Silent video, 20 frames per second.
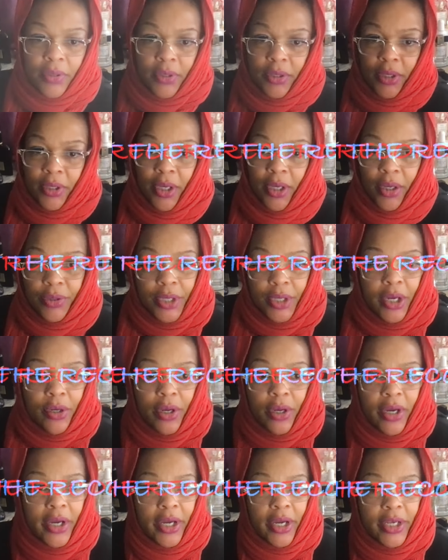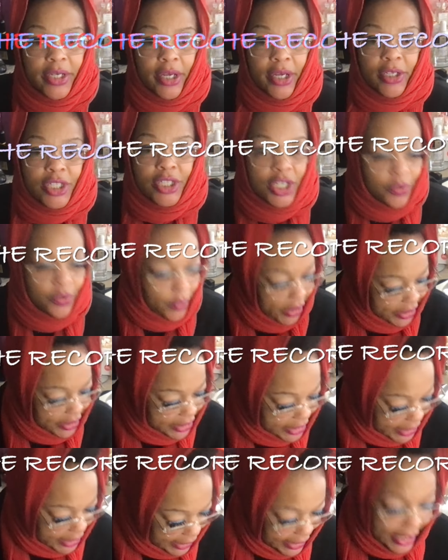Oh no, oh no, she
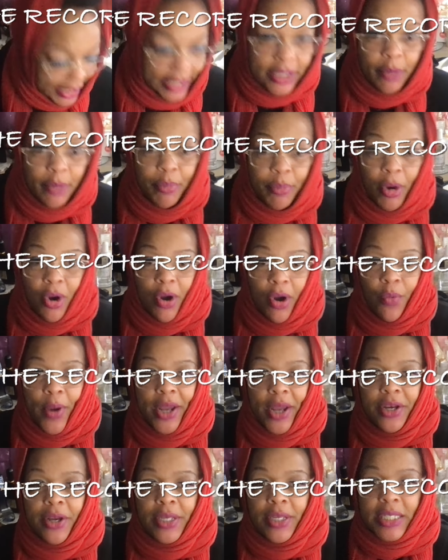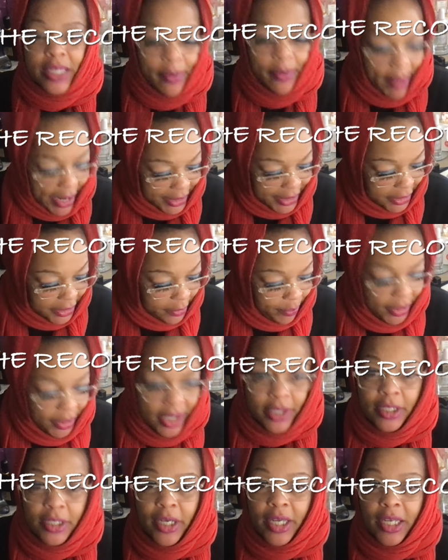wasn't sitting at the bar waiting on somebody to
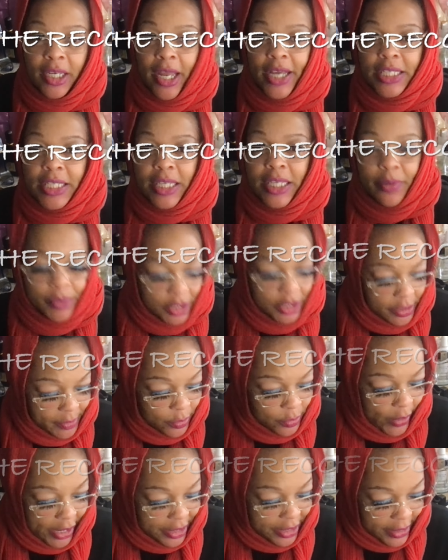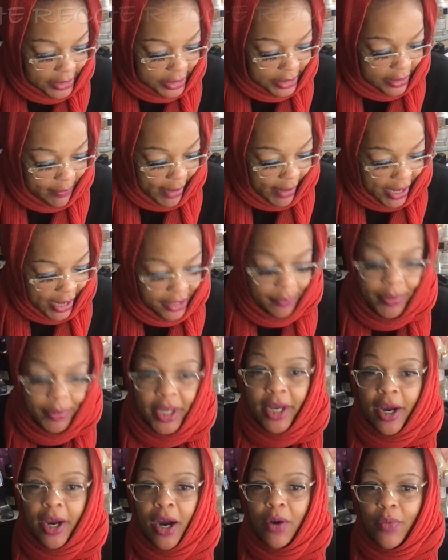pick, looking like something. She was waiting on somebody to
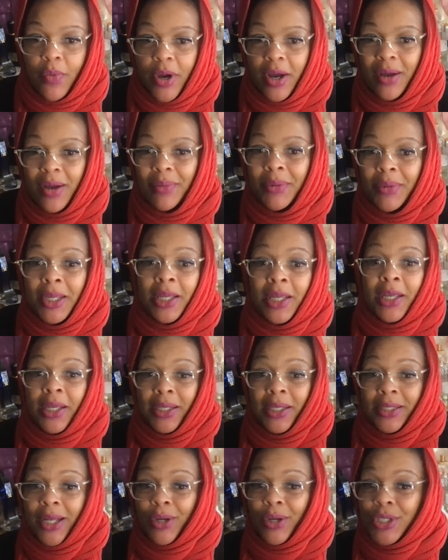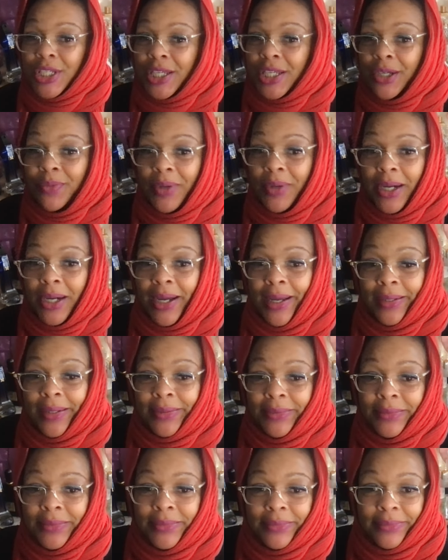pick her up. No, she
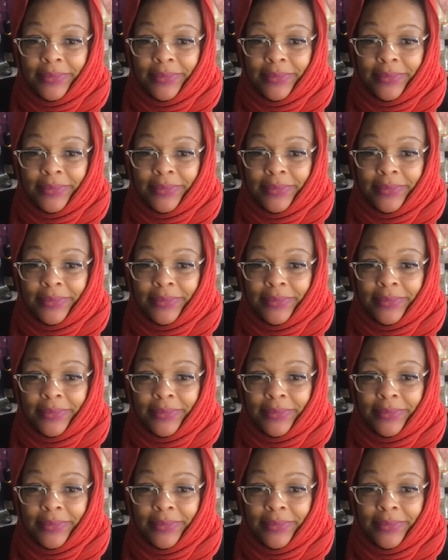wasn't.